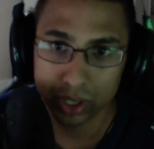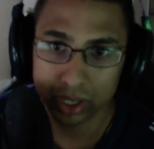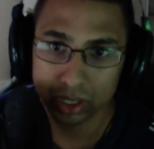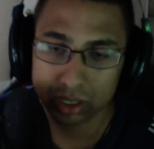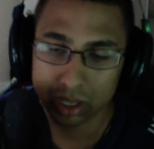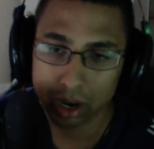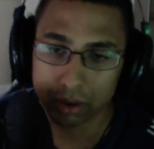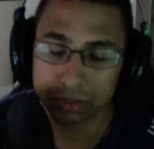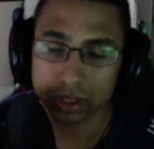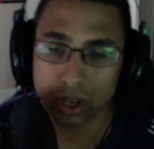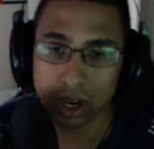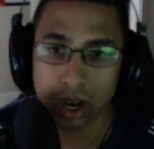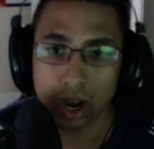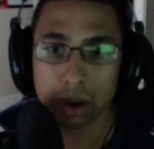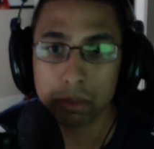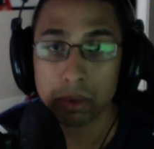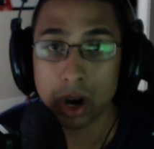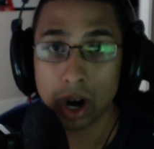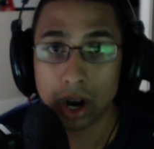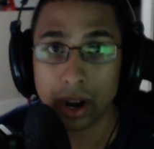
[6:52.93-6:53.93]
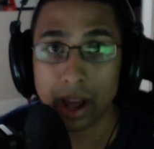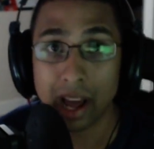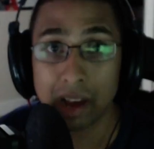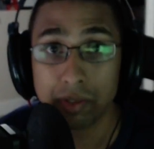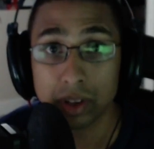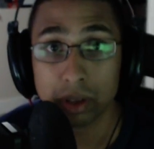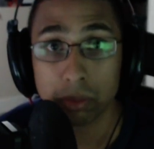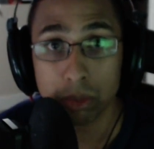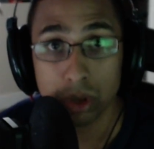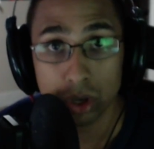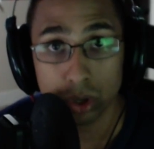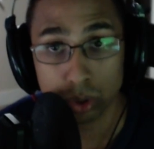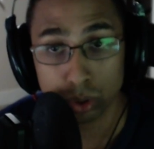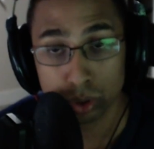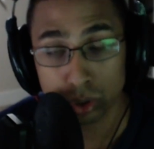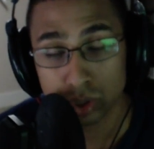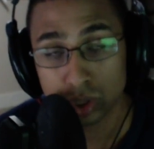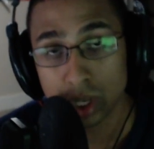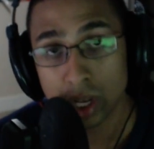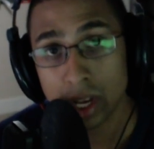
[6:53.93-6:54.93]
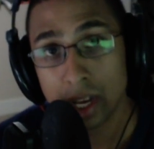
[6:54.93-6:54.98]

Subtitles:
tough time not having mules.